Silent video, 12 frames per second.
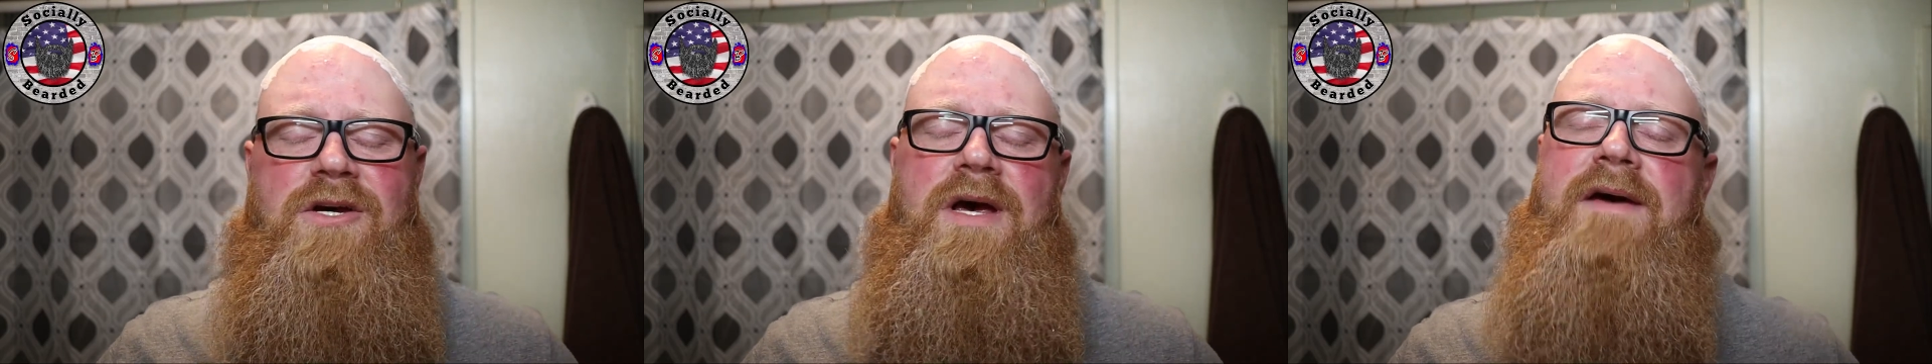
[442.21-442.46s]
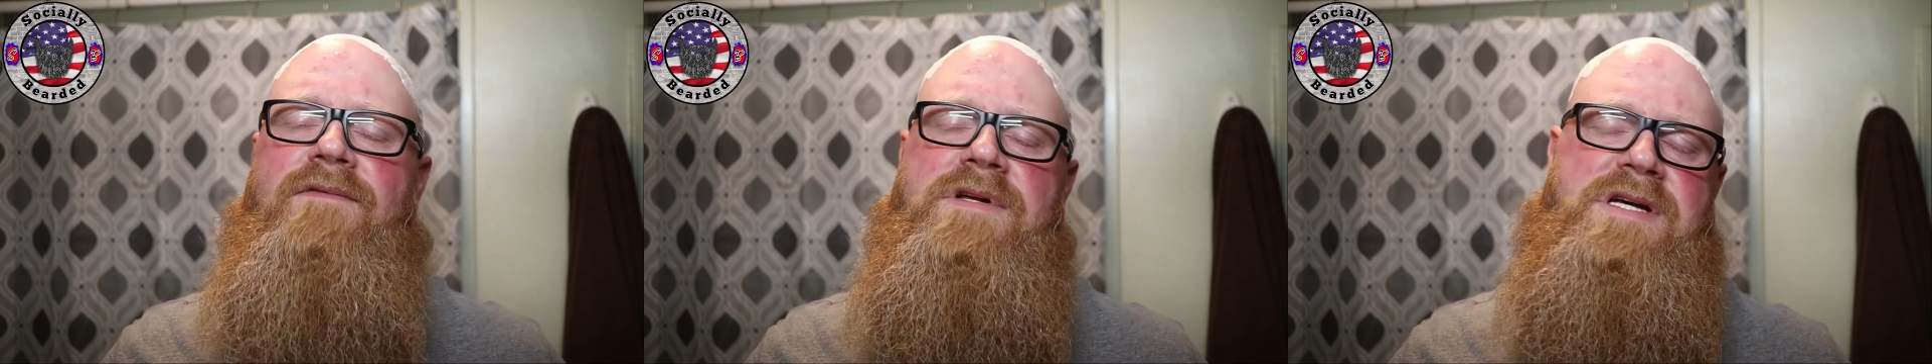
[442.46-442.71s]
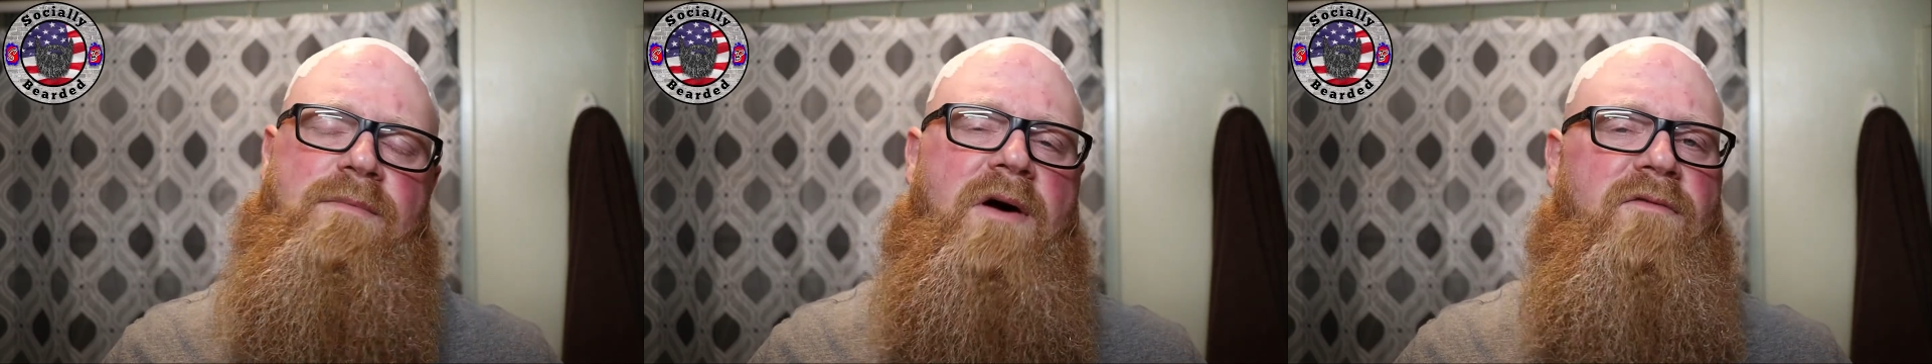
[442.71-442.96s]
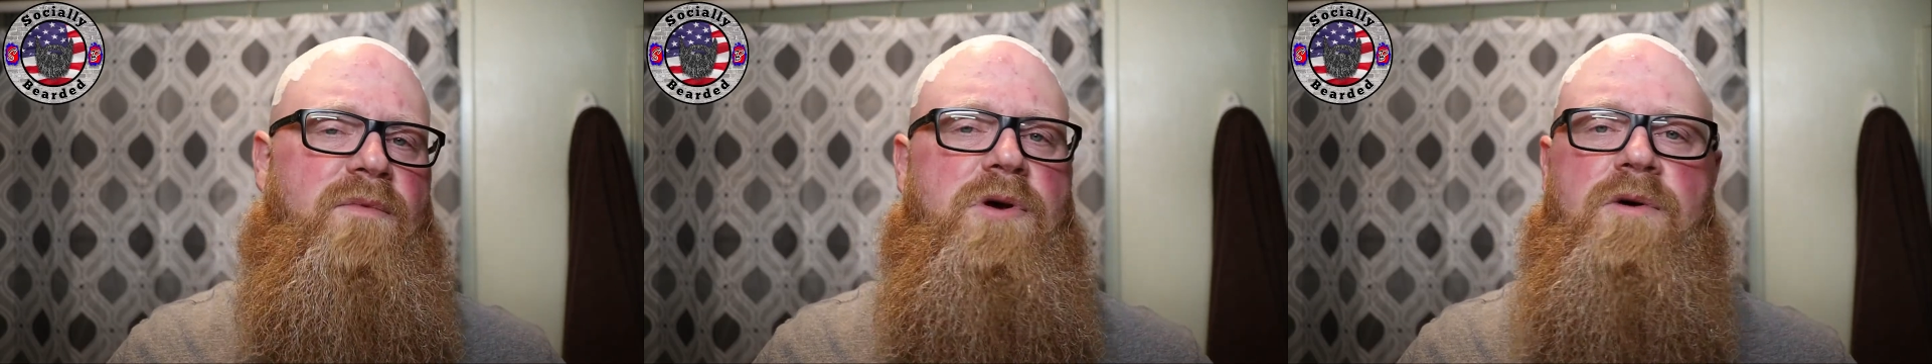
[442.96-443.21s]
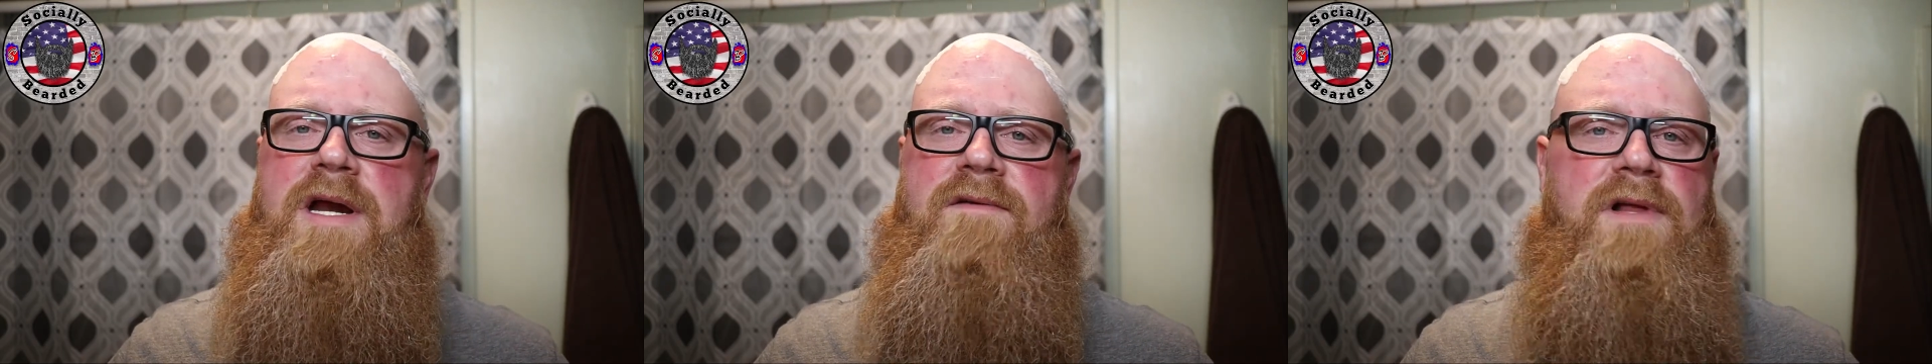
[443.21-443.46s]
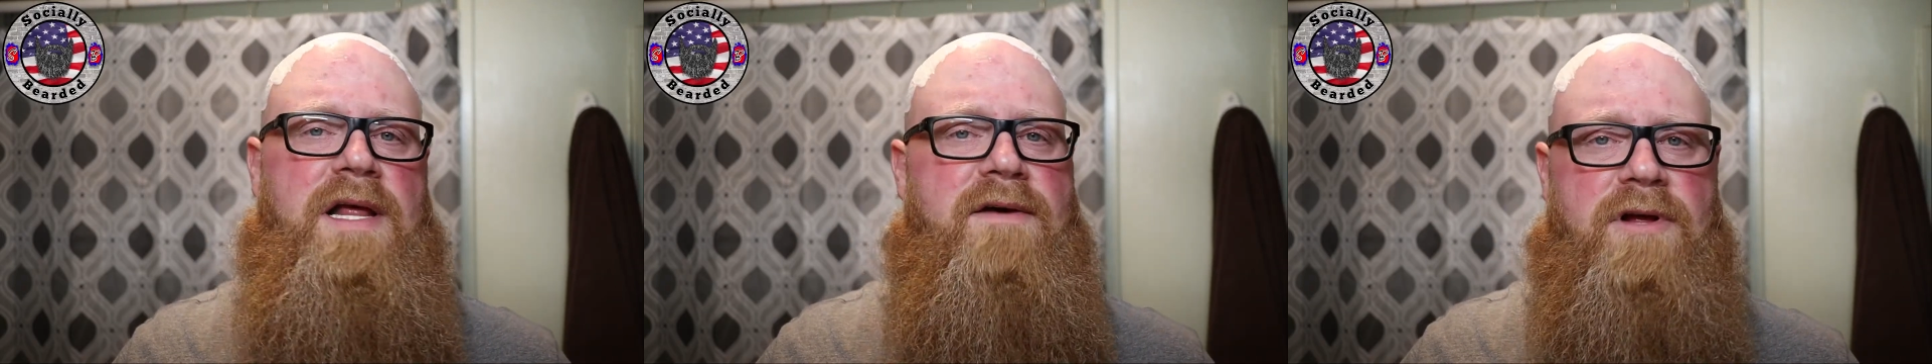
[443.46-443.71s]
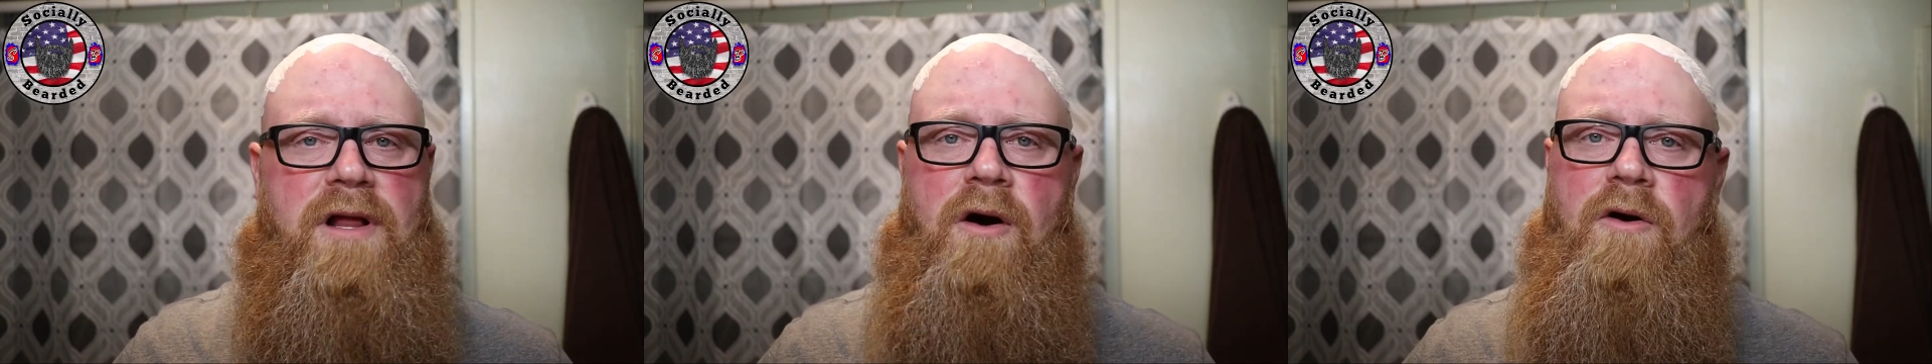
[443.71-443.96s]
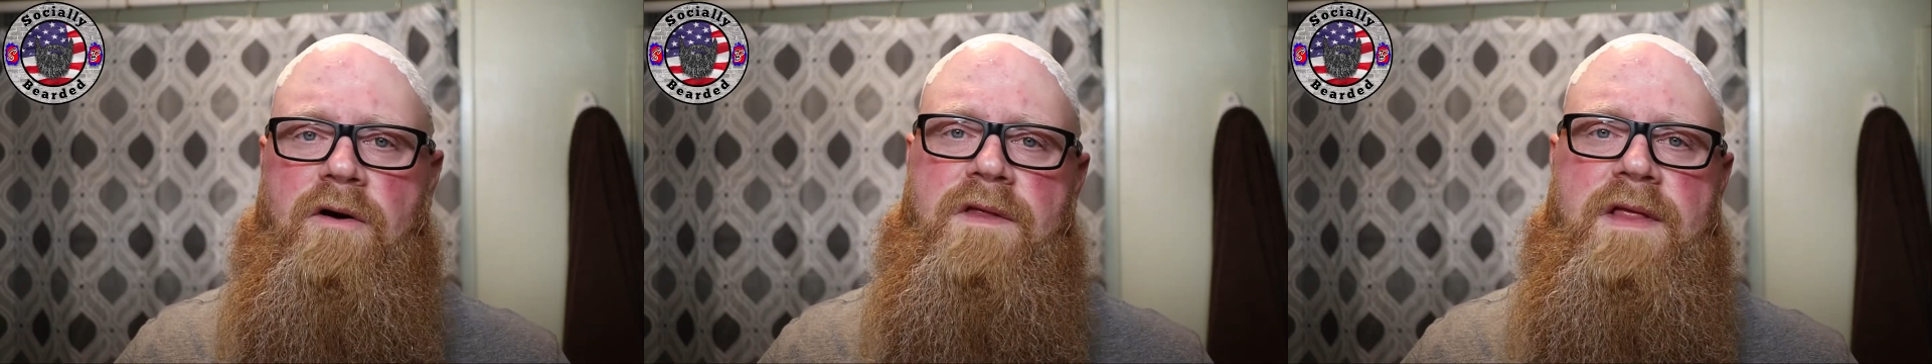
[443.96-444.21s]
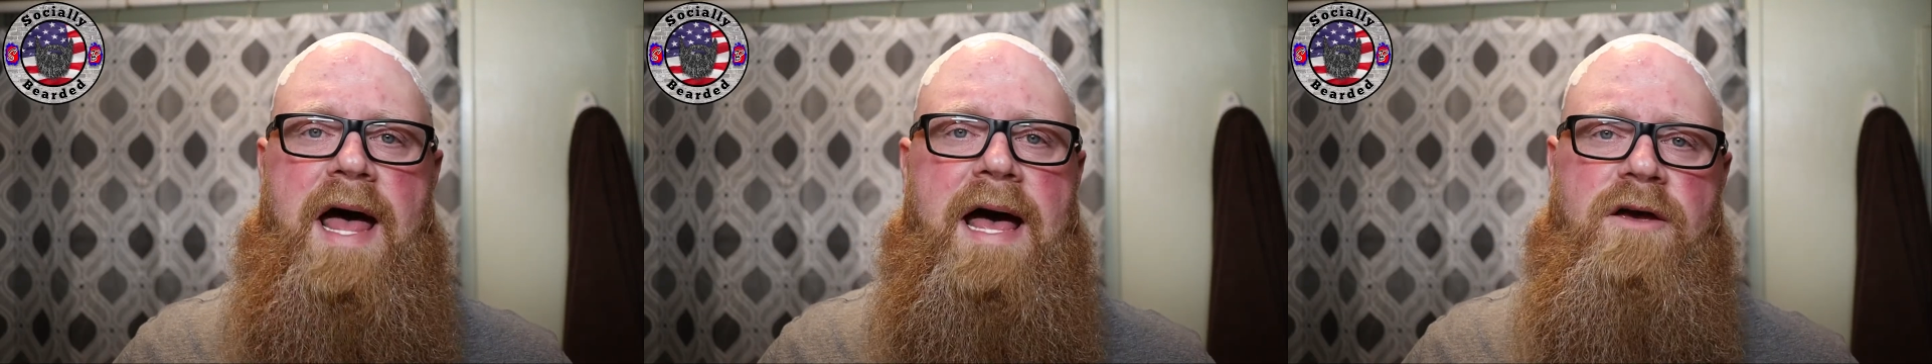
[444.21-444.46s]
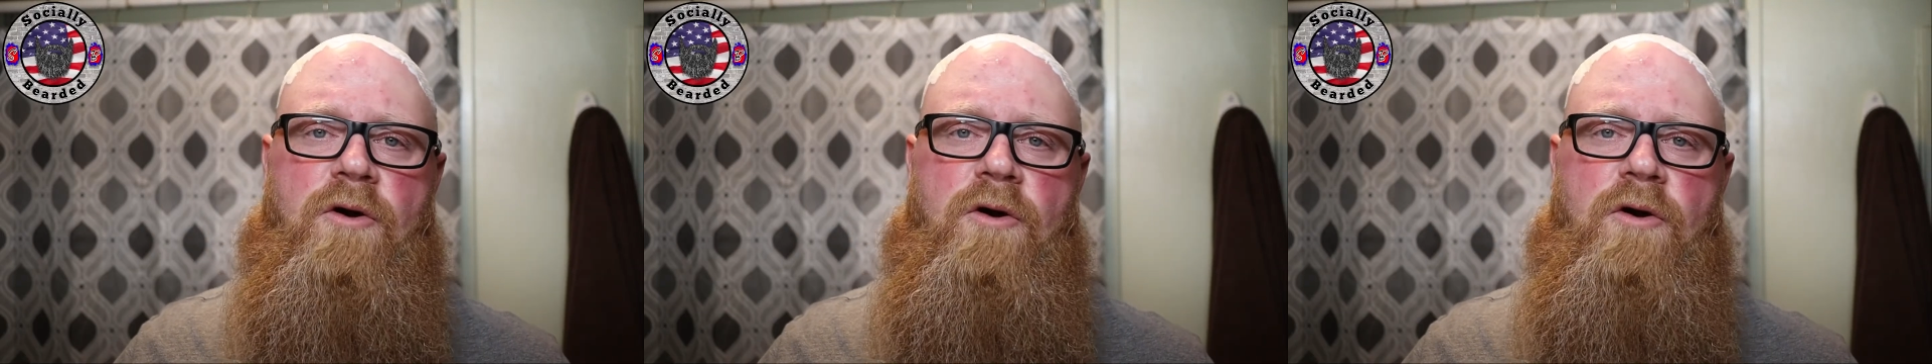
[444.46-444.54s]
Even some of them you can even leave it longer than that.